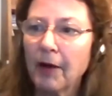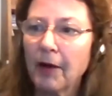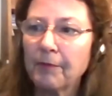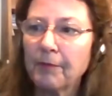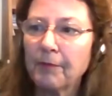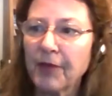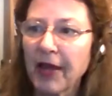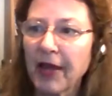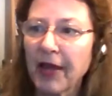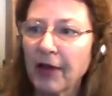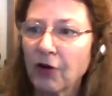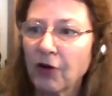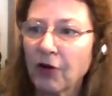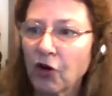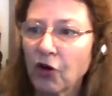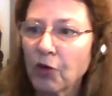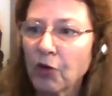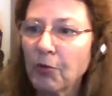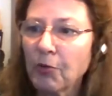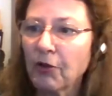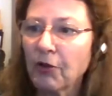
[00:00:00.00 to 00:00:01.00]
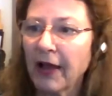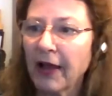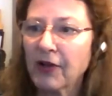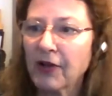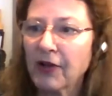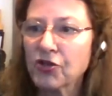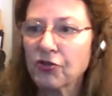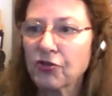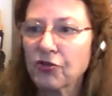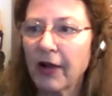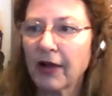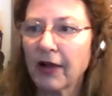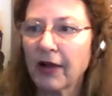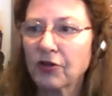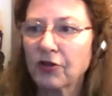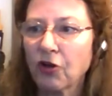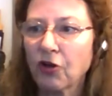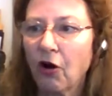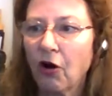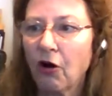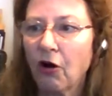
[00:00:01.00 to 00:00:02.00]
an herbal extract
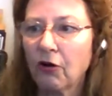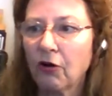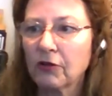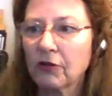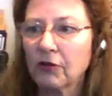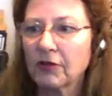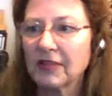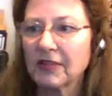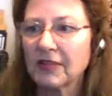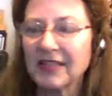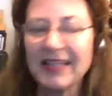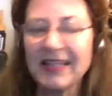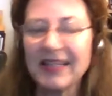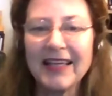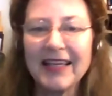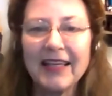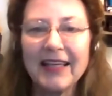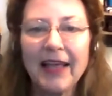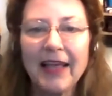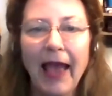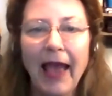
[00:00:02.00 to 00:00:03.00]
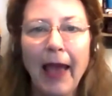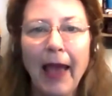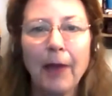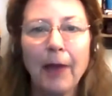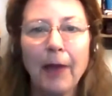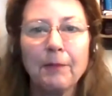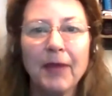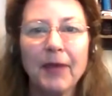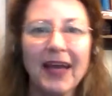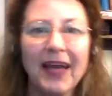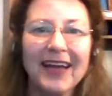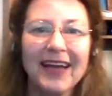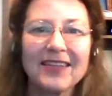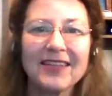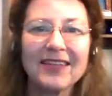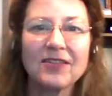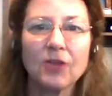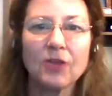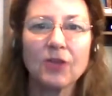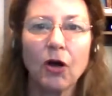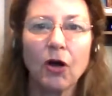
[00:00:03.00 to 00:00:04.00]
called
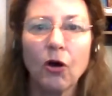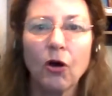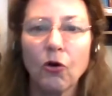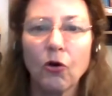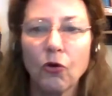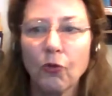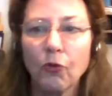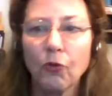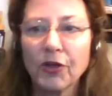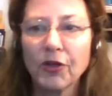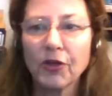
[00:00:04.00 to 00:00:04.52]
DMSO, which